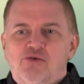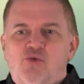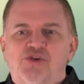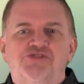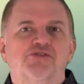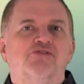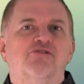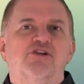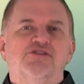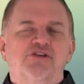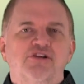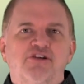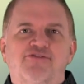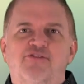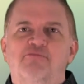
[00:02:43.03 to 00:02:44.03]
What's your
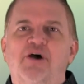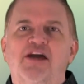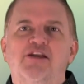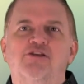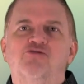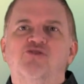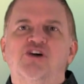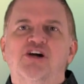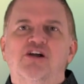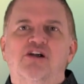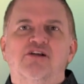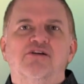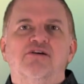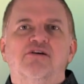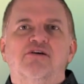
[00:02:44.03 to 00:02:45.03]
criteria for buying a new
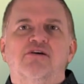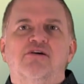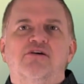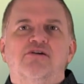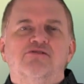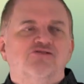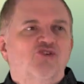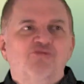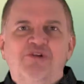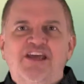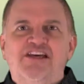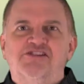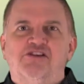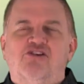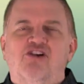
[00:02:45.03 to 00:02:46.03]
car? Nobody
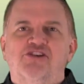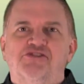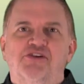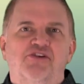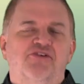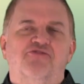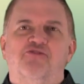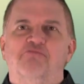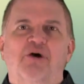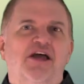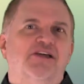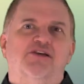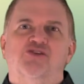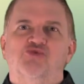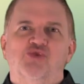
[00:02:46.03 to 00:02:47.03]
has a criteria for
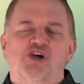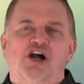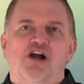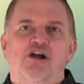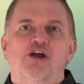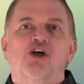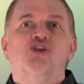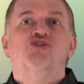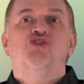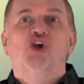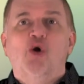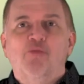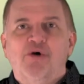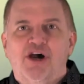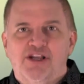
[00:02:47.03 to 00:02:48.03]
buying a new car.
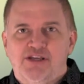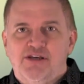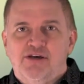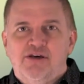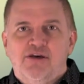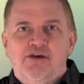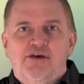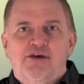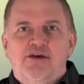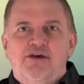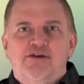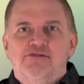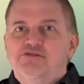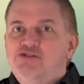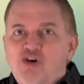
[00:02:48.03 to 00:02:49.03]
Nobody.
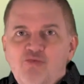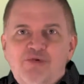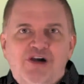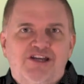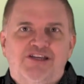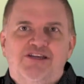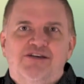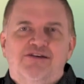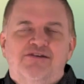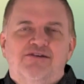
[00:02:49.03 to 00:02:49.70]
Nobody.